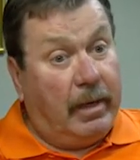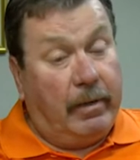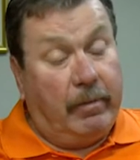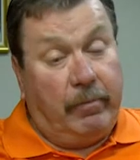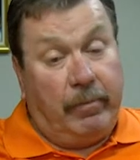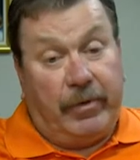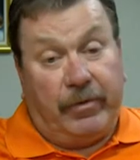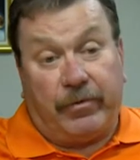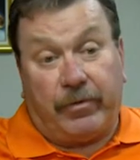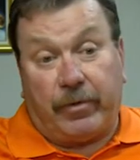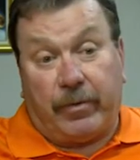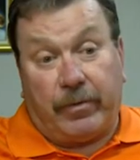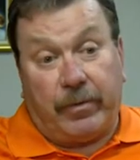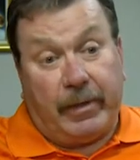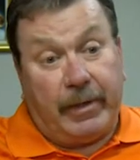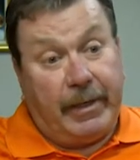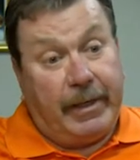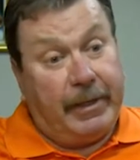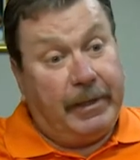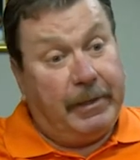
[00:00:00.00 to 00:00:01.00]
We
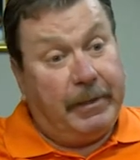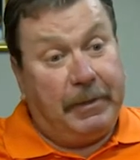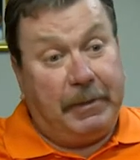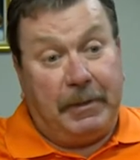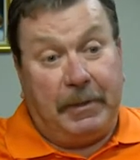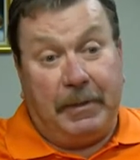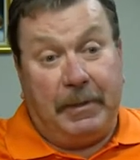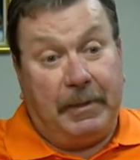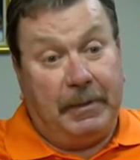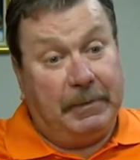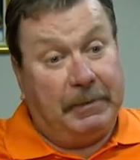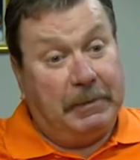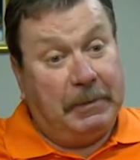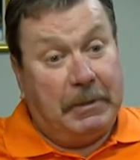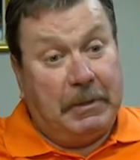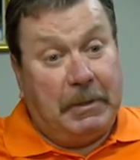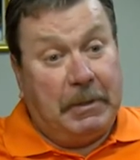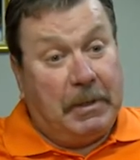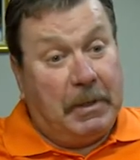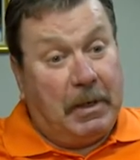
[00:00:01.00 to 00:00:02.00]
certainly
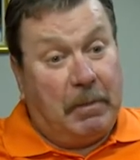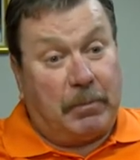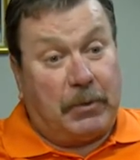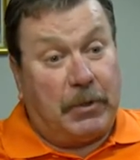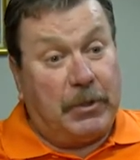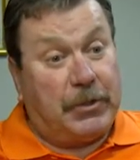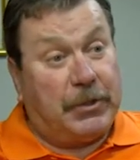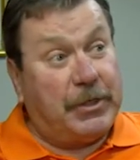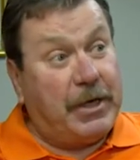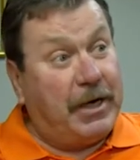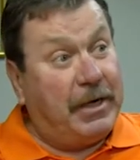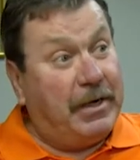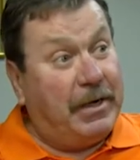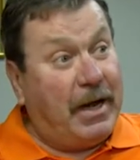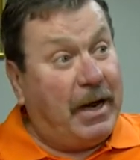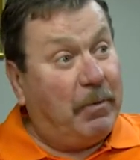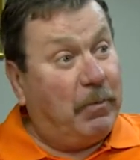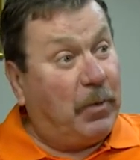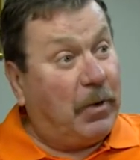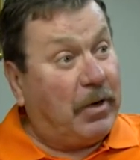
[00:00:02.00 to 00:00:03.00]
appreciate
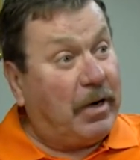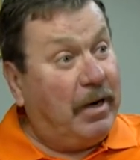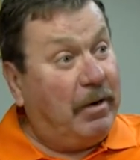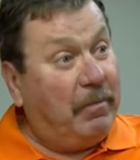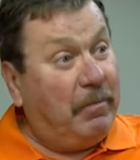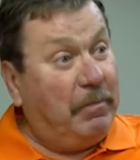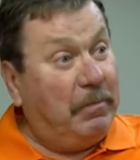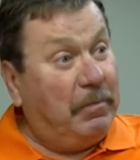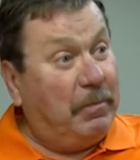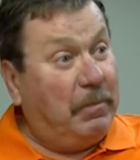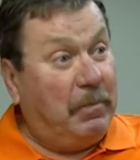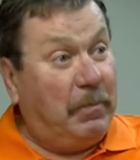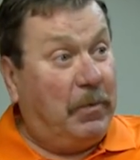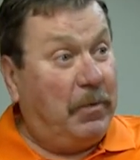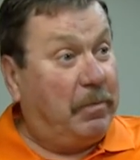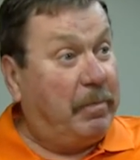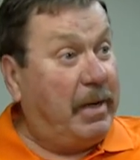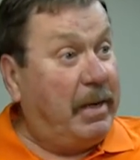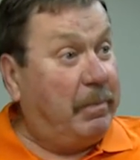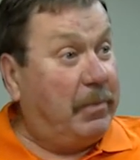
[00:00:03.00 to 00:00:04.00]
networking
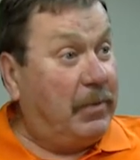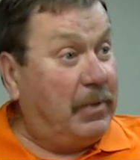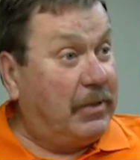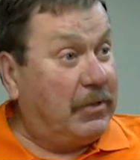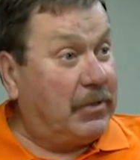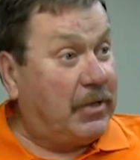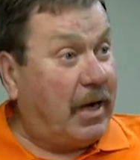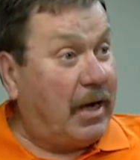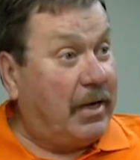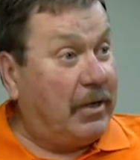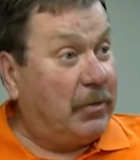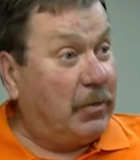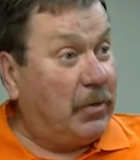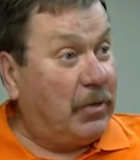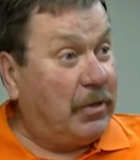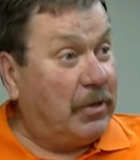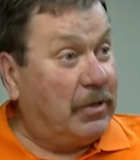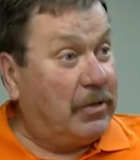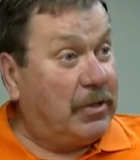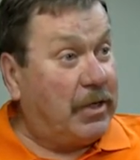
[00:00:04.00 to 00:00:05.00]
with people inside our
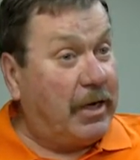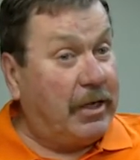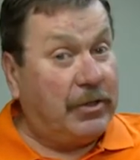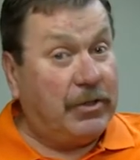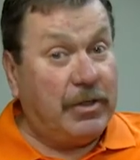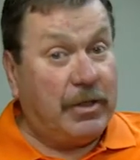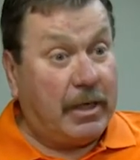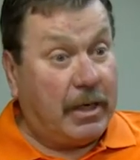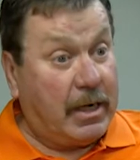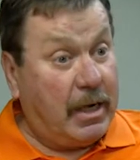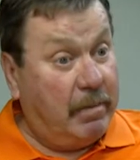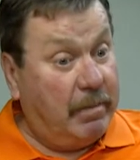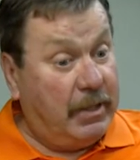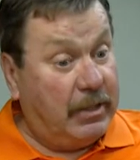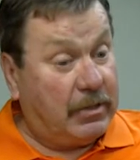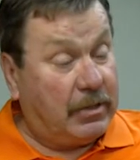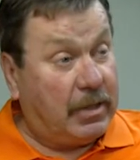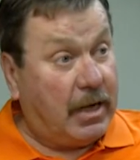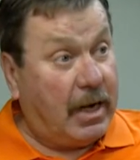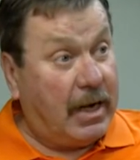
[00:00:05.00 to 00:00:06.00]
organization to come
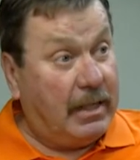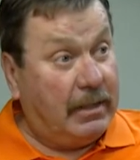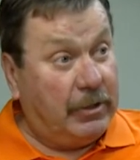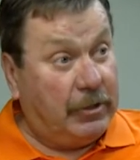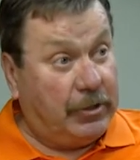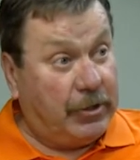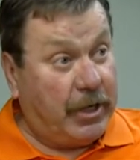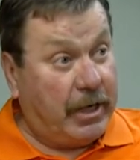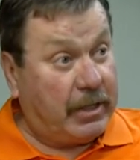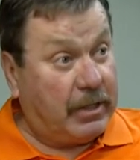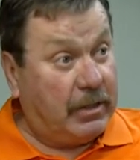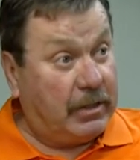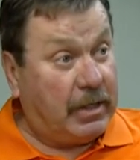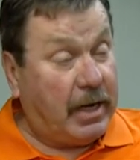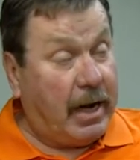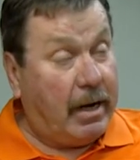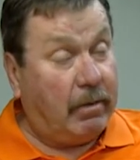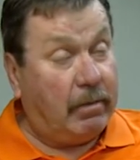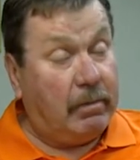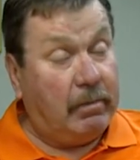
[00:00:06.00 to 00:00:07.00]
inside, check us
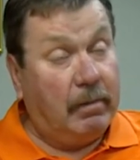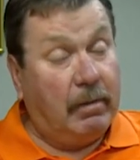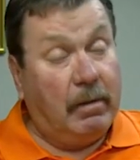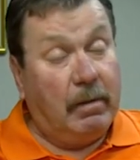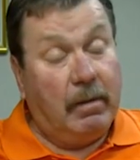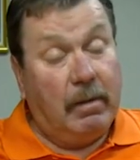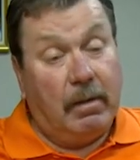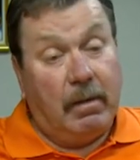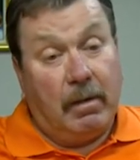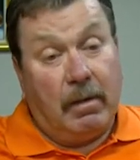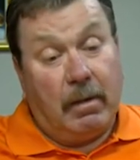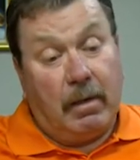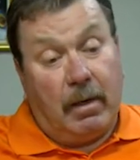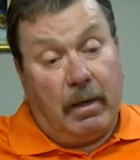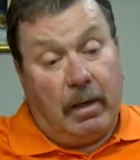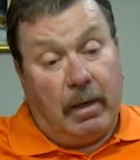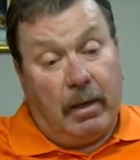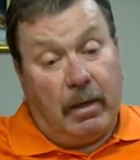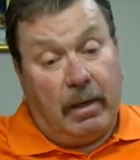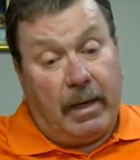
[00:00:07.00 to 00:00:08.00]
out.
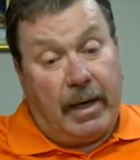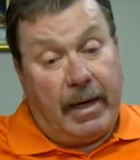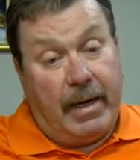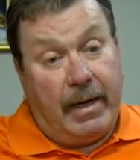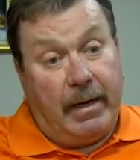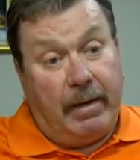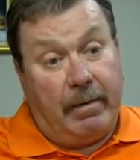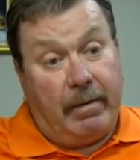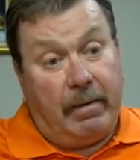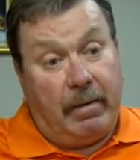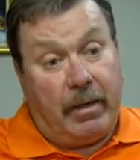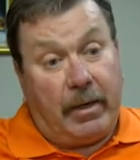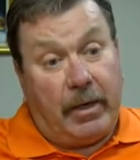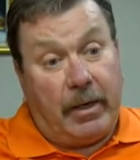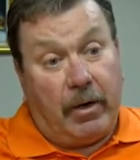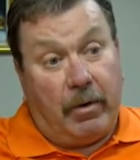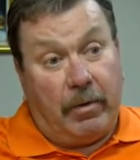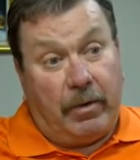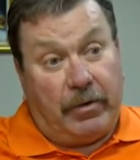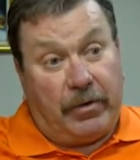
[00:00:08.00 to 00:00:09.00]
Sure. And
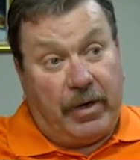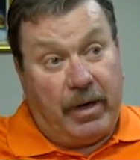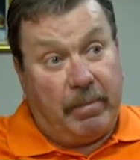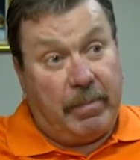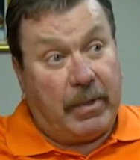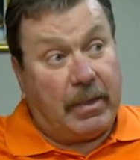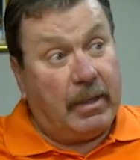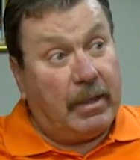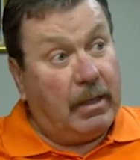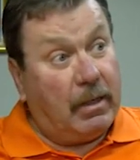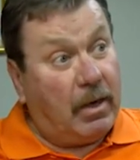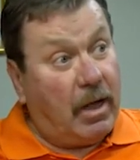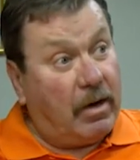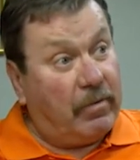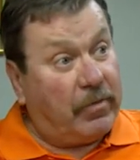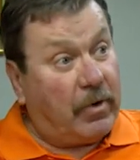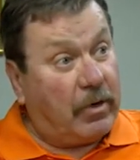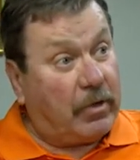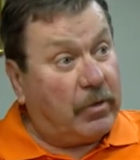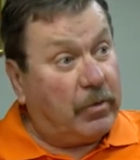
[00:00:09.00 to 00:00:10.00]
typically a lot
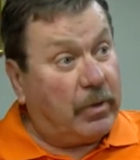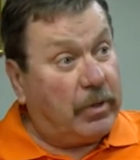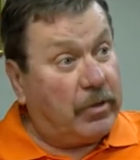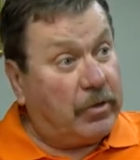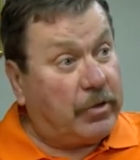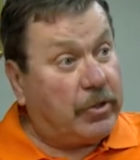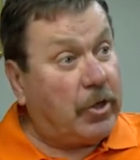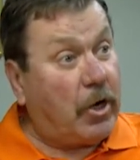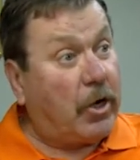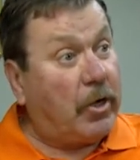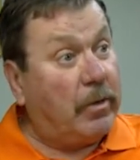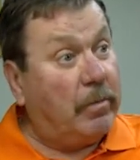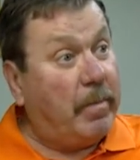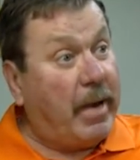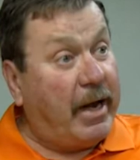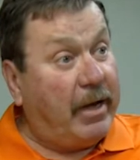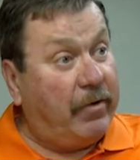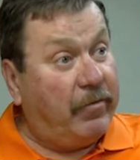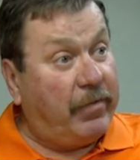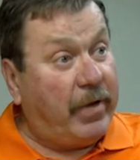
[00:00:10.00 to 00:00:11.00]
of our careers start in
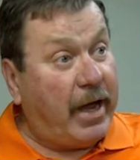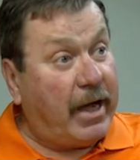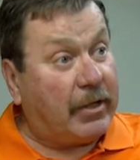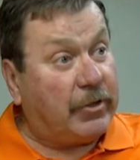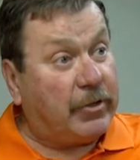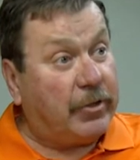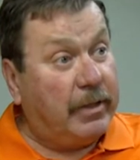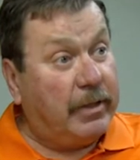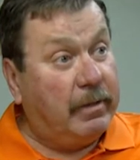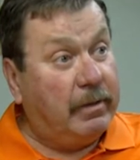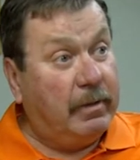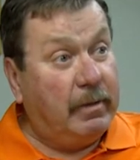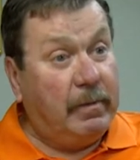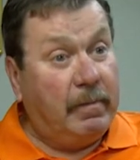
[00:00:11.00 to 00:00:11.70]
manufacturing,